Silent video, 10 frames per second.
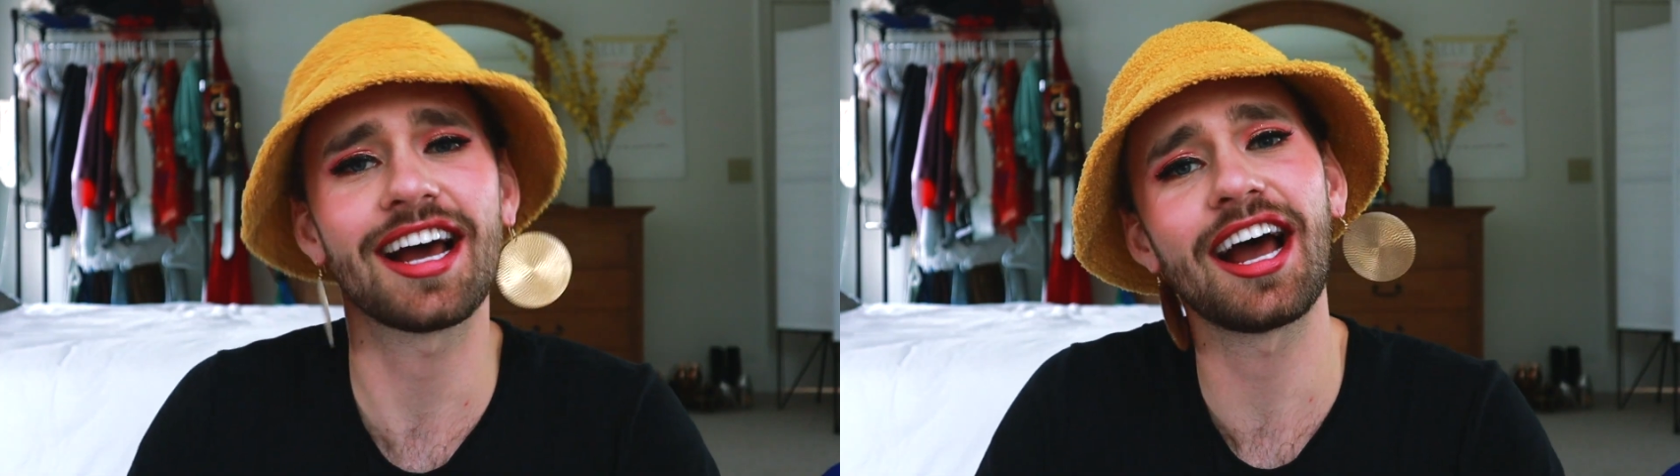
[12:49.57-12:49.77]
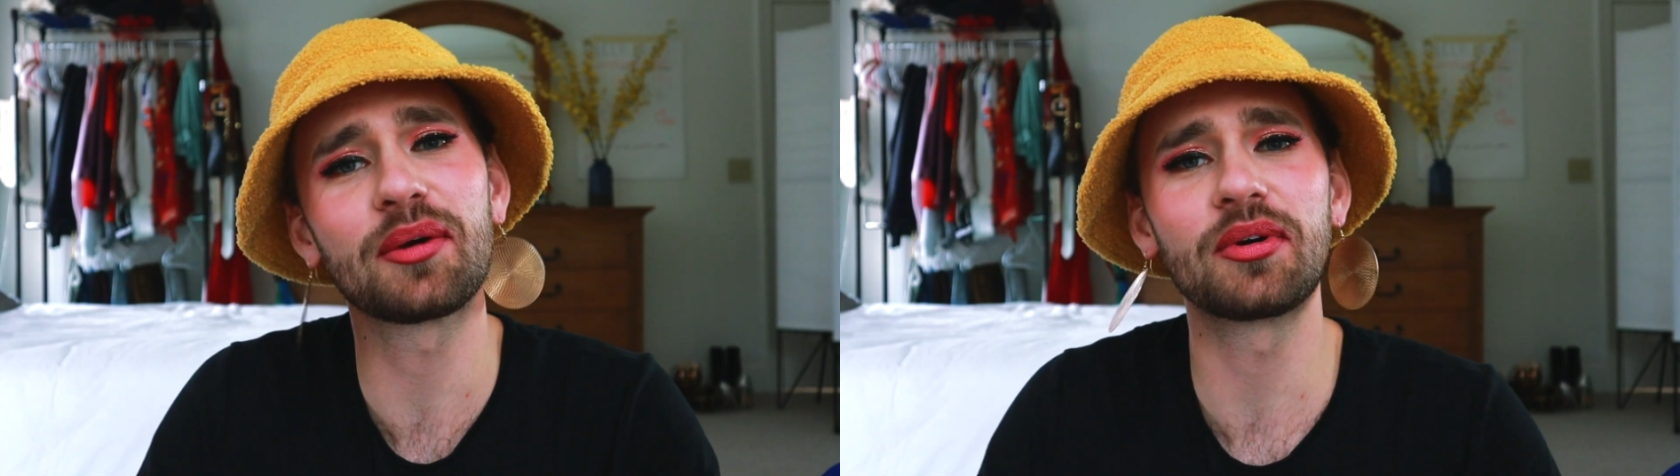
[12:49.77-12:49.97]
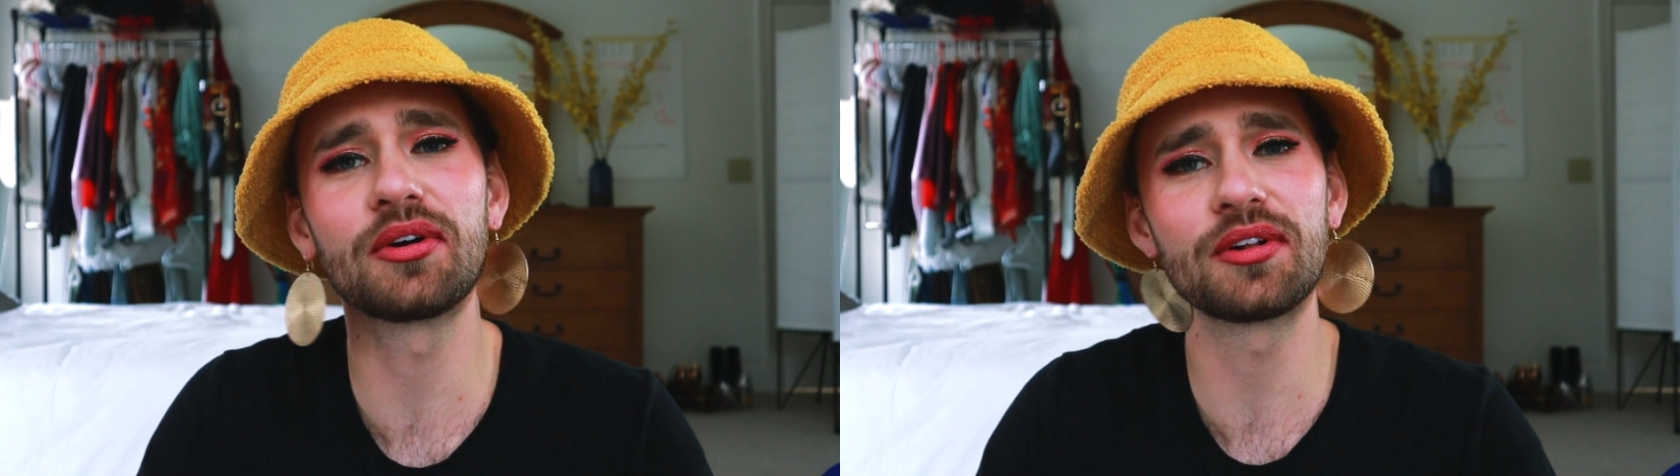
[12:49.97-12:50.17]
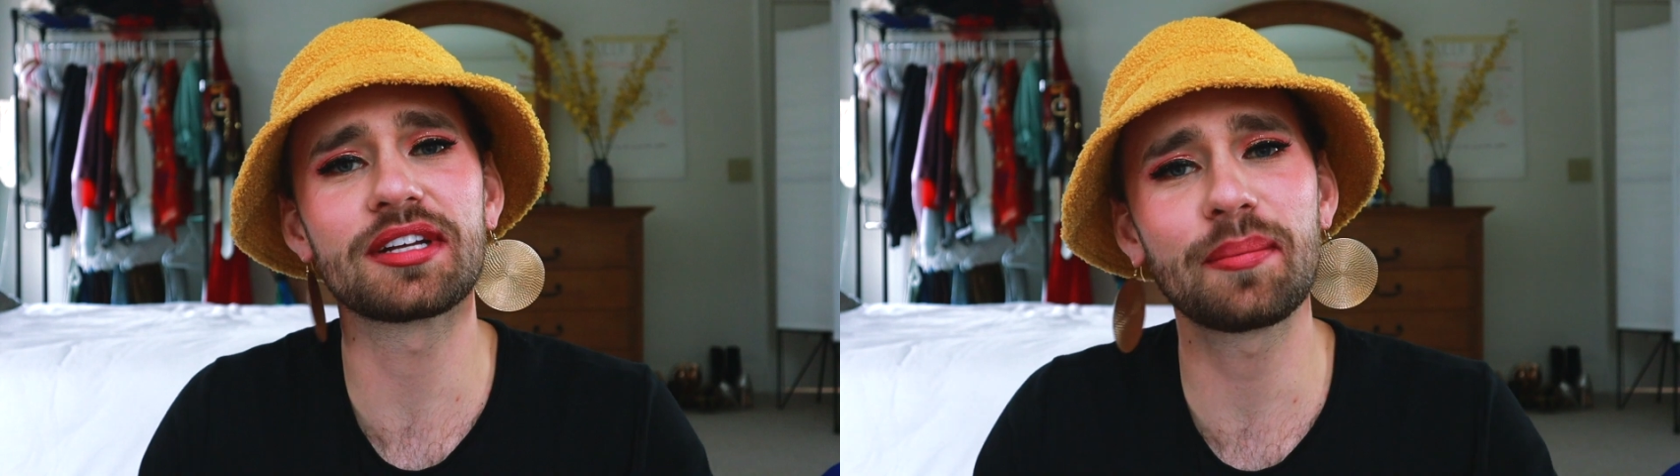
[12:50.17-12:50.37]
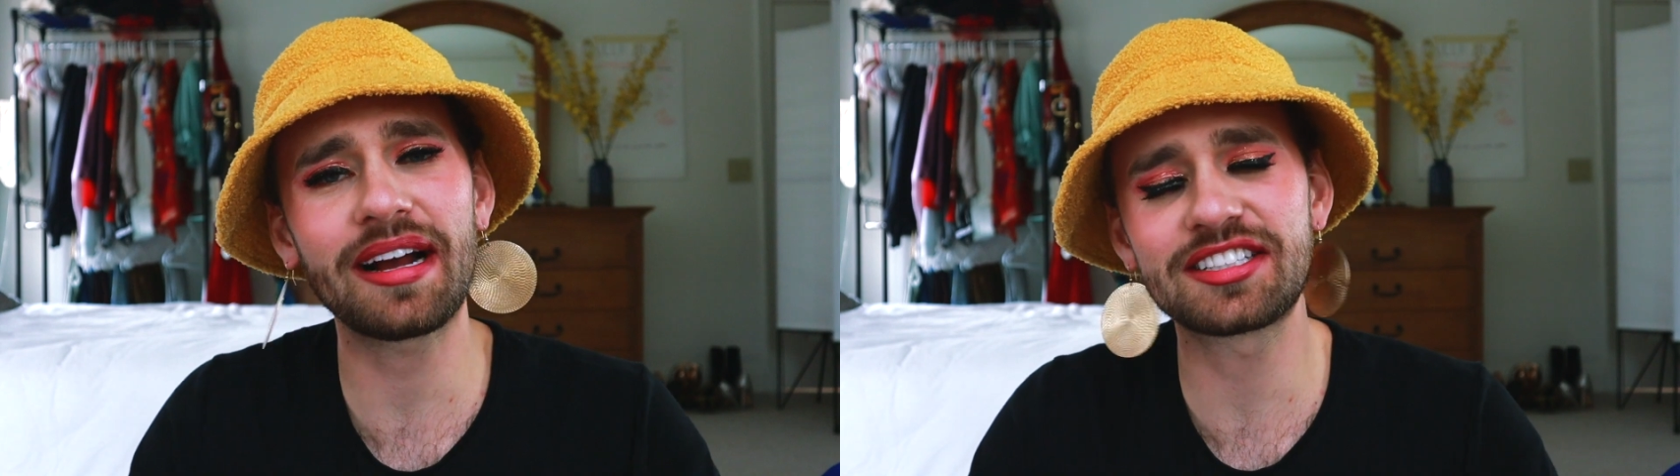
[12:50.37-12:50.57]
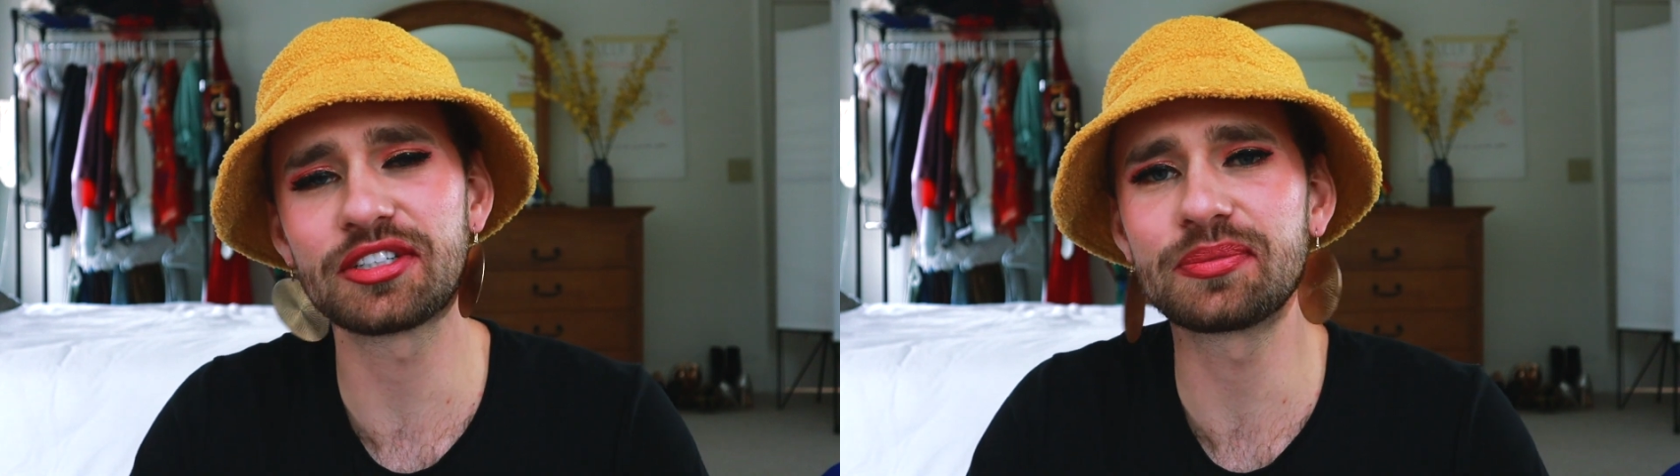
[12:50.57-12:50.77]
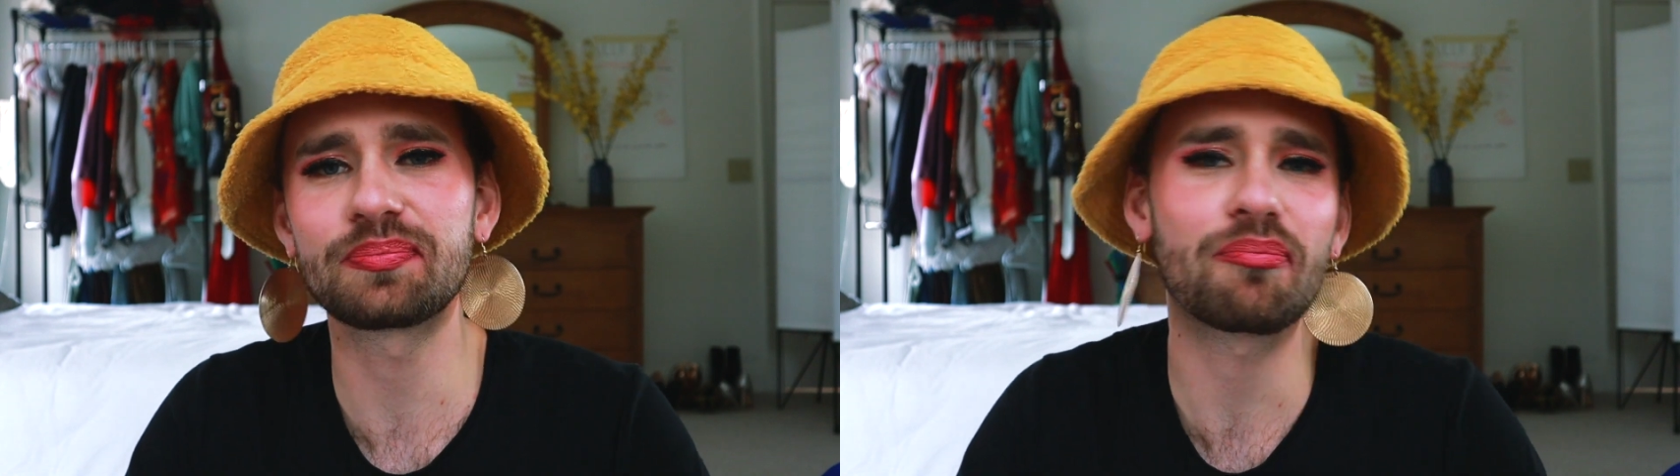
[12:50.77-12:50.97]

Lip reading: I will get back to you.